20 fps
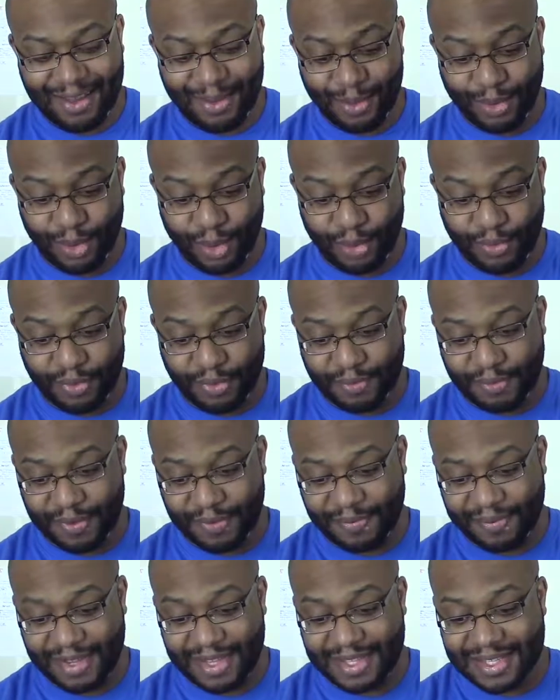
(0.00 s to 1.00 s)
We're over
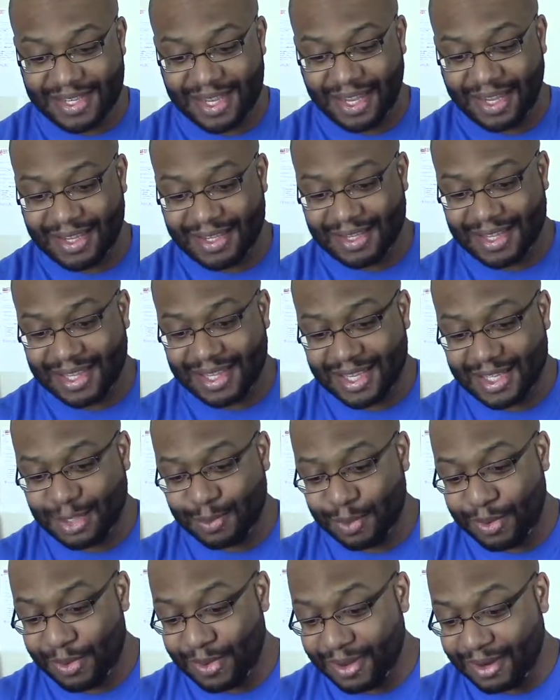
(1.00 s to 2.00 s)
15 seconds at
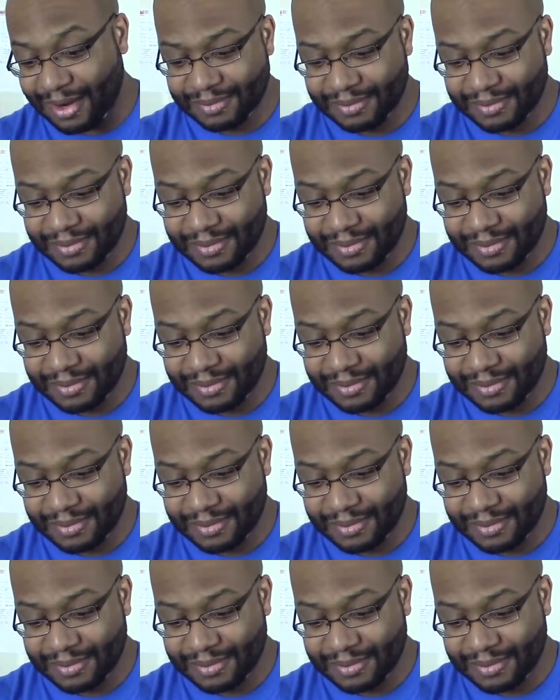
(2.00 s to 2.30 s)
this point.